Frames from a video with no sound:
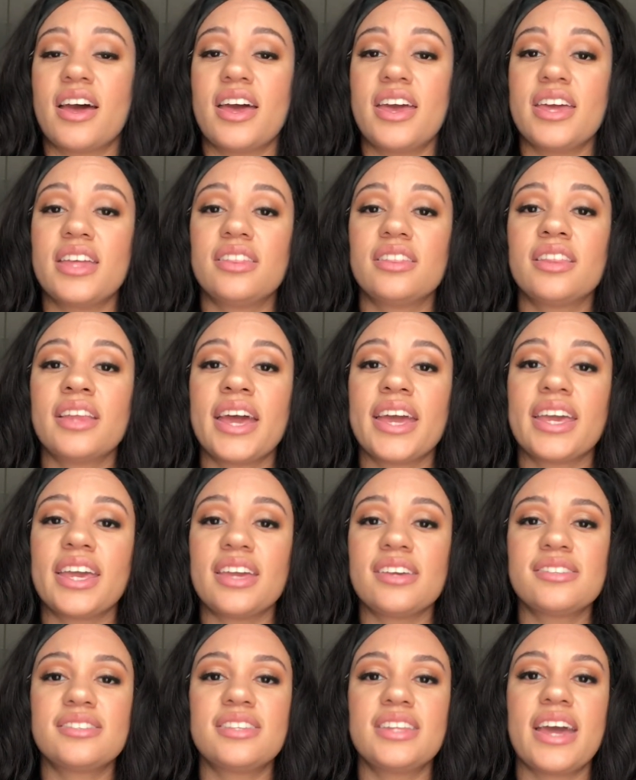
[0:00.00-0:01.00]
in
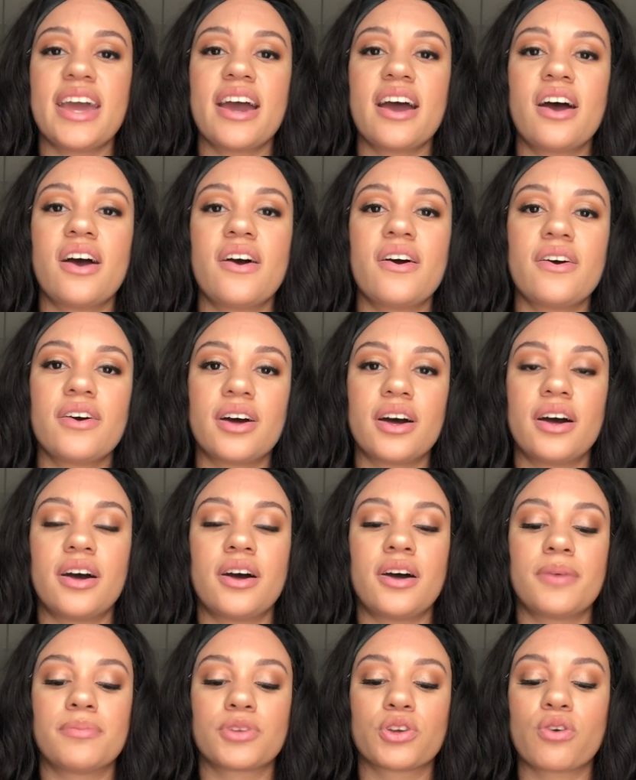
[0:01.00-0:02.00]
leggings
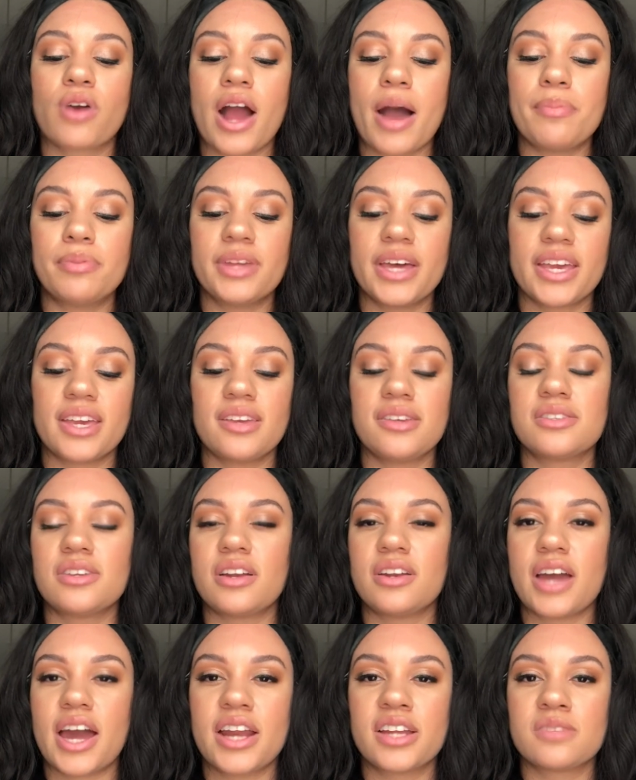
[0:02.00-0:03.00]
now. Crop leggings
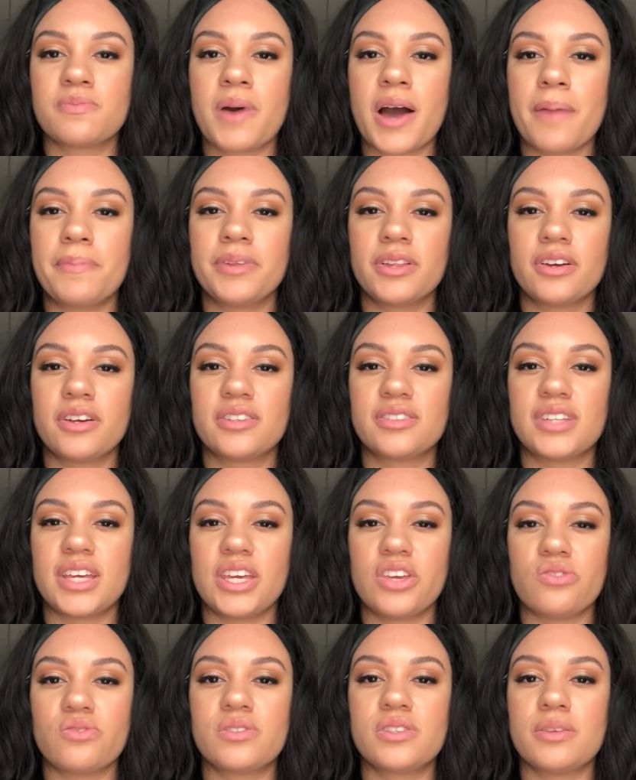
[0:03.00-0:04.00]
are not as popular as
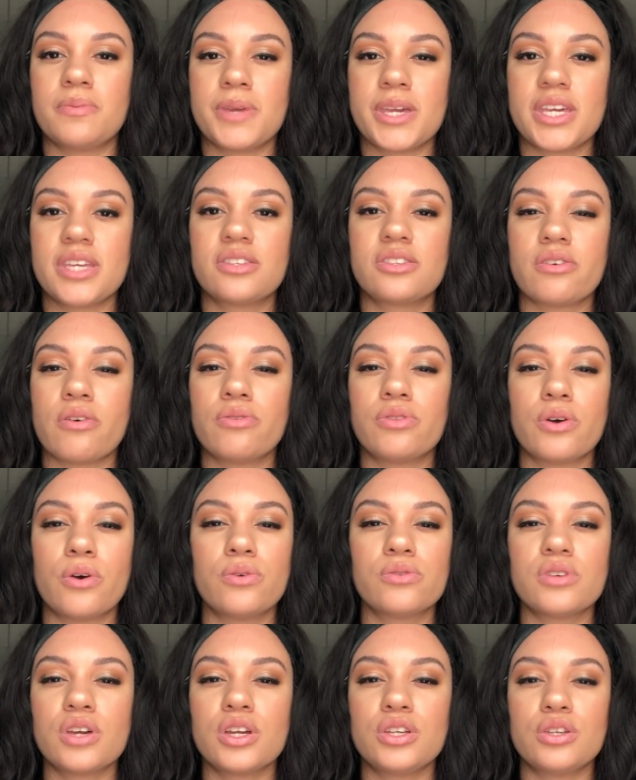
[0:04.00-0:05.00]
they used to be, so
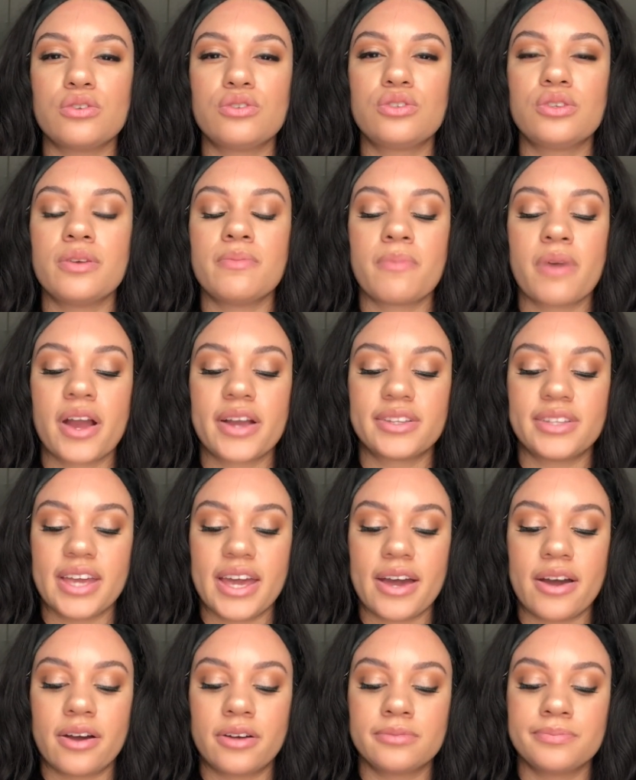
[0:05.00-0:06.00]
those are usually marked
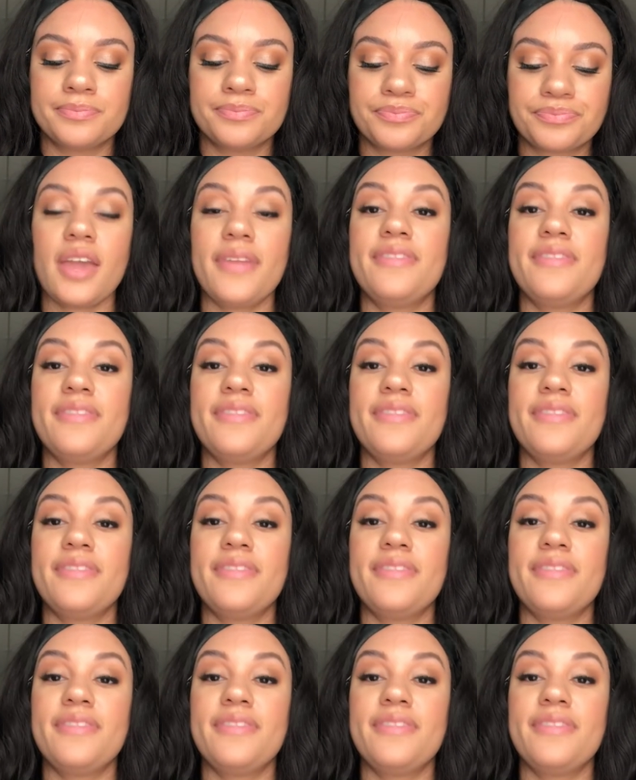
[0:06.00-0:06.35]
down.